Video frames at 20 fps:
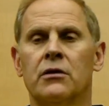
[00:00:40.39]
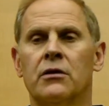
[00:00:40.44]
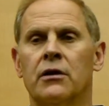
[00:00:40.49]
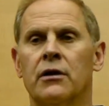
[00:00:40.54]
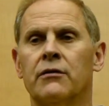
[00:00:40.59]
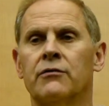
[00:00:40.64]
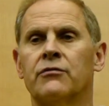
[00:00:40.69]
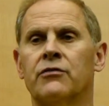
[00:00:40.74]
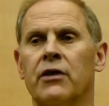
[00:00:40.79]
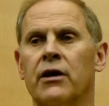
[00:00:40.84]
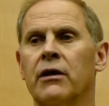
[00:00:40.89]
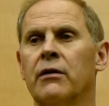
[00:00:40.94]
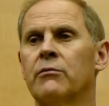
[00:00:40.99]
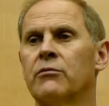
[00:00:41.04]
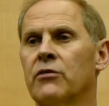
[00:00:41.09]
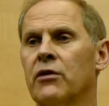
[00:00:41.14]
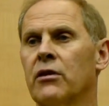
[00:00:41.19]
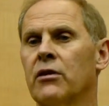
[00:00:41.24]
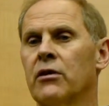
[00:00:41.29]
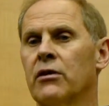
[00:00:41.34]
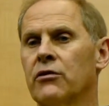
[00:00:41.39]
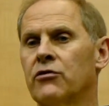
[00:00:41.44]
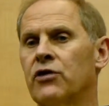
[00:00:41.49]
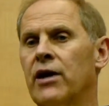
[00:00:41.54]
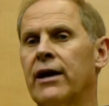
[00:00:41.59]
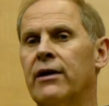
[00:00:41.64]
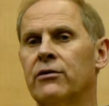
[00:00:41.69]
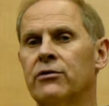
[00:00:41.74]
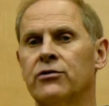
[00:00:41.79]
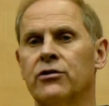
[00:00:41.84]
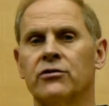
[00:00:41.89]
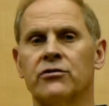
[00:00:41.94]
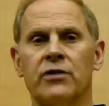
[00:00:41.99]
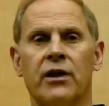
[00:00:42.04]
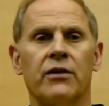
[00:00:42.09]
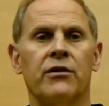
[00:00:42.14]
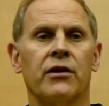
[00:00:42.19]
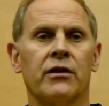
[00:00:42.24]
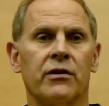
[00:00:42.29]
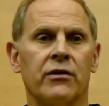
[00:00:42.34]
of teams that are going to challenge us.
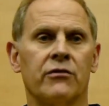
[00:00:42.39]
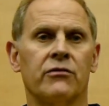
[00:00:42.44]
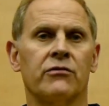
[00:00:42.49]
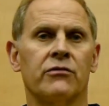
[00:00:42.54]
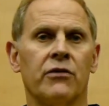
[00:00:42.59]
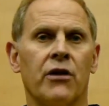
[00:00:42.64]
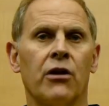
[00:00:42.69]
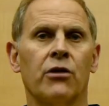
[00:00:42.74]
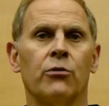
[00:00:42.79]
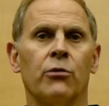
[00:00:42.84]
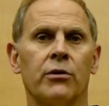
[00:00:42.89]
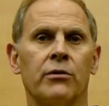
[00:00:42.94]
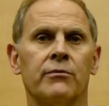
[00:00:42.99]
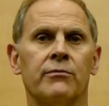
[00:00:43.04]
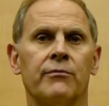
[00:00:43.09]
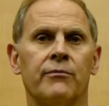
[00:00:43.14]
And I think this is another one.